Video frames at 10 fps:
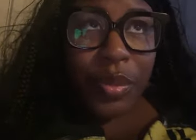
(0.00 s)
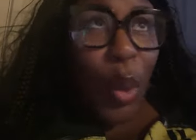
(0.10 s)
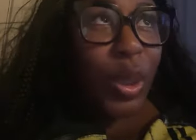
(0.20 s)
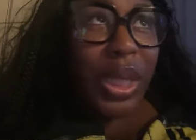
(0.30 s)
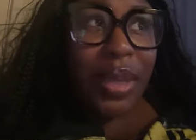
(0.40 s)

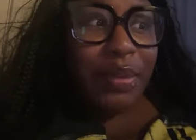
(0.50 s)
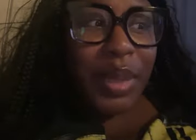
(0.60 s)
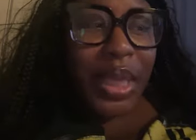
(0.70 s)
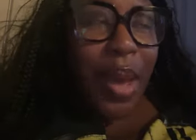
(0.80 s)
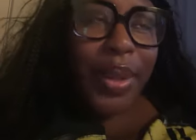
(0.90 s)
will love
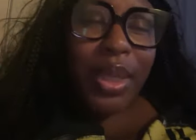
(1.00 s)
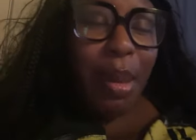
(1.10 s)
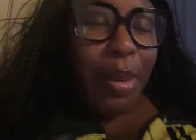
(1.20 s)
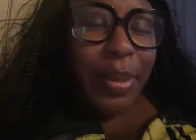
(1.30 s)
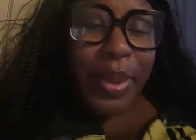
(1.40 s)
me and I will love
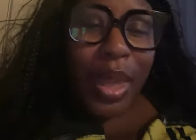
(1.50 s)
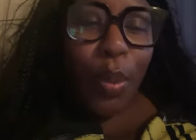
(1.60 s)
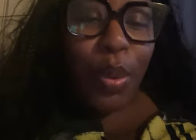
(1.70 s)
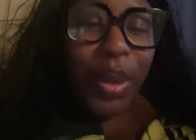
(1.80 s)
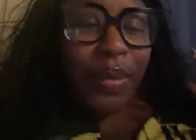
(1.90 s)
my baby. Like,
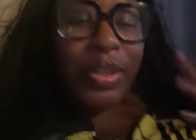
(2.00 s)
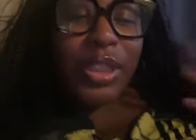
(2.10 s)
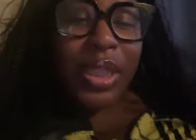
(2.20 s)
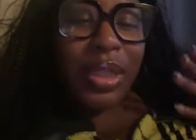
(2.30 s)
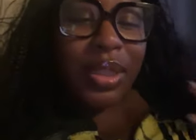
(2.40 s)
we will give each
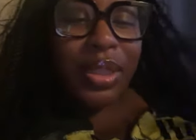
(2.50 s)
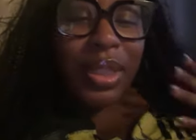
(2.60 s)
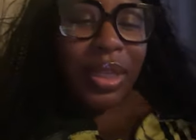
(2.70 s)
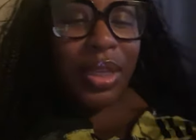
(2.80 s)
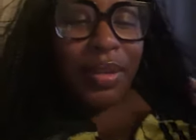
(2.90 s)
other
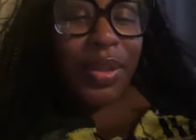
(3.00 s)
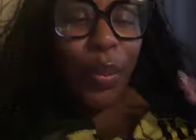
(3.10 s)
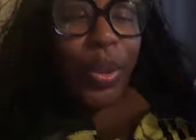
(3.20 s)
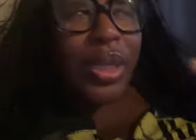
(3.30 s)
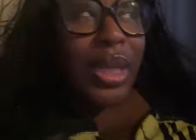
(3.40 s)
the love that
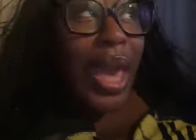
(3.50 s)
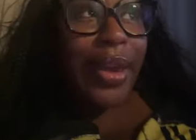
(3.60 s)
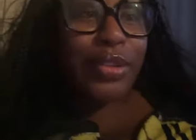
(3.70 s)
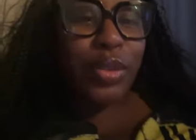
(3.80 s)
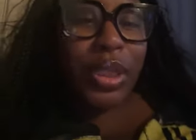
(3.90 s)
we
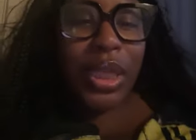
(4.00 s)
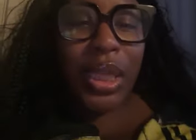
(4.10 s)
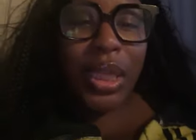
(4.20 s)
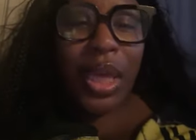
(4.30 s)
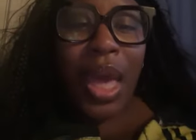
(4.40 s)
actually
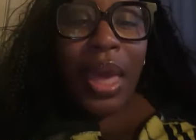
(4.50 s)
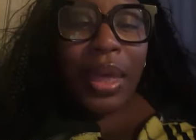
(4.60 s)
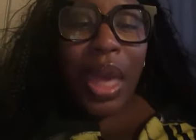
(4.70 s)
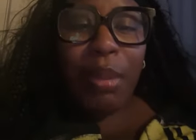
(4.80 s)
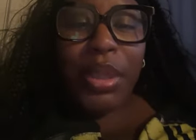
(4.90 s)
need.
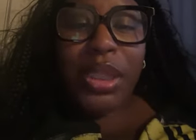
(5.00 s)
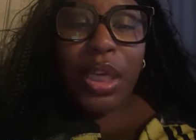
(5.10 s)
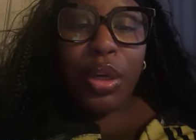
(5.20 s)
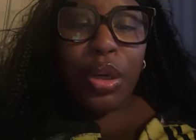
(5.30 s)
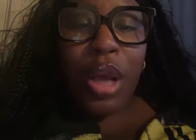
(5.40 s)
Cammy
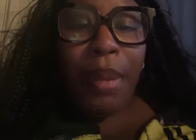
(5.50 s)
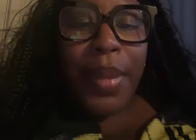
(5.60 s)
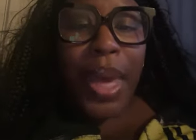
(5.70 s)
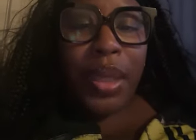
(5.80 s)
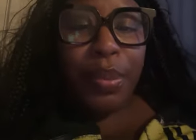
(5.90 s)
said, girl, I'm
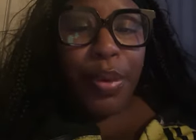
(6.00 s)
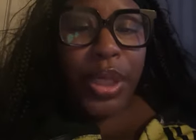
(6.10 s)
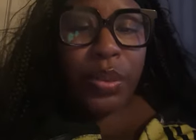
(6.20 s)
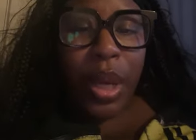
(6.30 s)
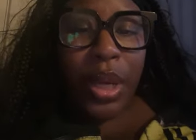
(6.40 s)
mad
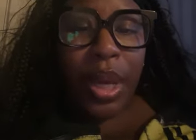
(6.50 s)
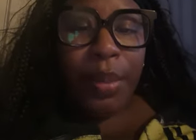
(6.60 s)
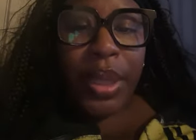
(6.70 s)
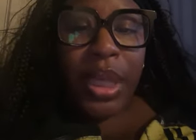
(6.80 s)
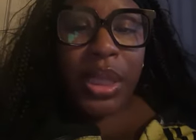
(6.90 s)
depressed right now
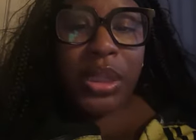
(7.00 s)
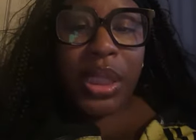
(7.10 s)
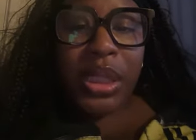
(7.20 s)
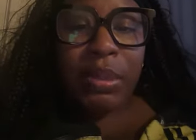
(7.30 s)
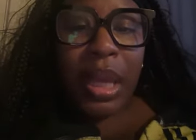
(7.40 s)
because
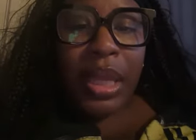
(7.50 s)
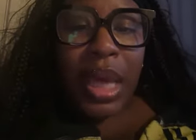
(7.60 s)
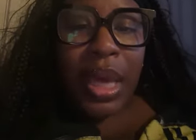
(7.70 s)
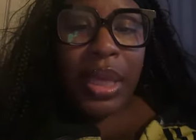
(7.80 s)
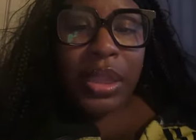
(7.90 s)
it's my
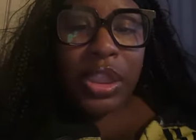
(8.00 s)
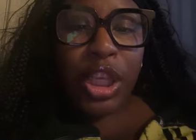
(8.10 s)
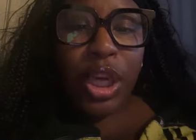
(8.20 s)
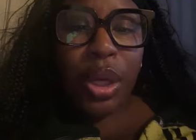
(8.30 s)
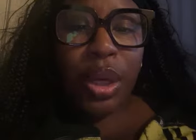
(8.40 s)
last
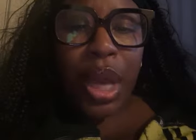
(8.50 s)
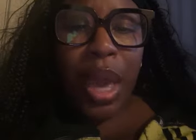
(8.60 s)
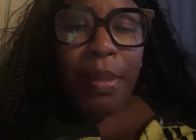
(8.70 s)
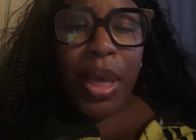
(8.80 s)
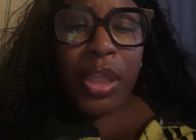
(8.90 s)
year
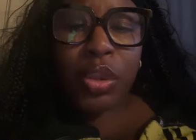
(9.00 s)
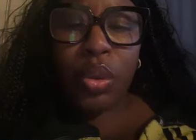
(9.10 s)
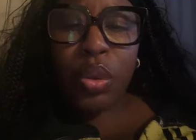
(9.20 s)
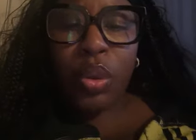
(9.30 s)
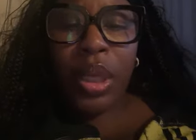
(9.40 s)
at my
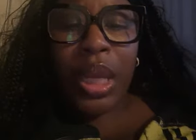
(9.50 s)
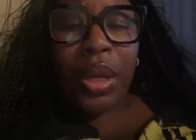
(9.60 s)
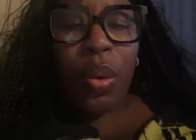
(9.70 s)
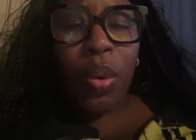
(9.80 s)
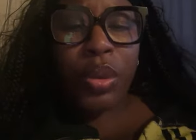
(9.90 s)
school and I
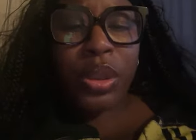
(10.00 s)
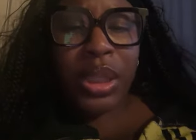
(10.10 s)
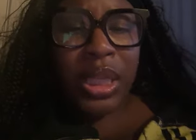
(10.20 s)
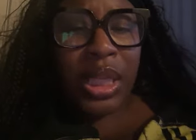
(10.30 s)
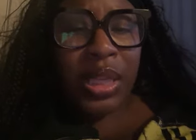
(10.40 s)
don't want to
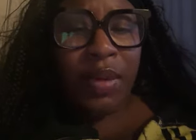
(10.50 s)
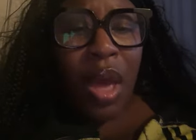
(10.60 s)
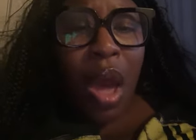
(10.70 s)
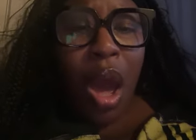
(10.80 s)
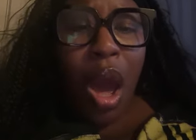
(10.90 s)
leave.
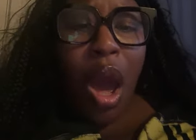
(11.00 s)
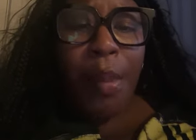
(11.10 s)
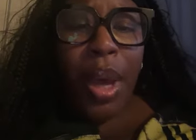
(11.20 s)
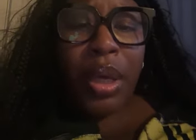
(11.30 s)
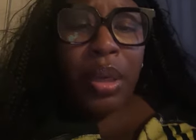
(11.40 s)
All
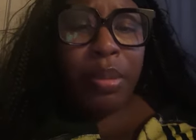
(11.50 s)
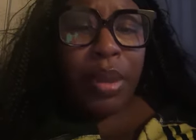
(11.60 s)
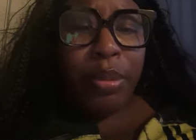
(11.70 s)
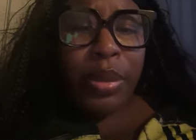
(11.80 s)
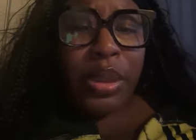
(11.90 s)
my good
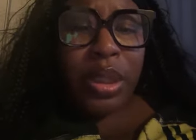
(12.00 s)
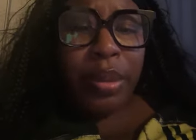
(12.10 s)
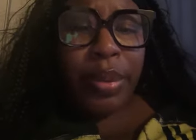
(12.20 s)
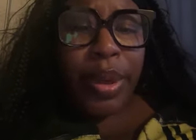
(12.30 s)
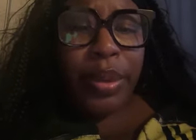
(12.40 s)
memories there,
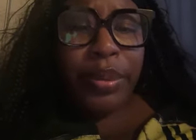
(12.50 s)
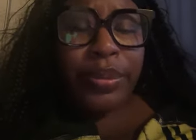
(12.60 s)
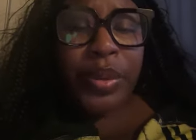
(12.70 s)
bro.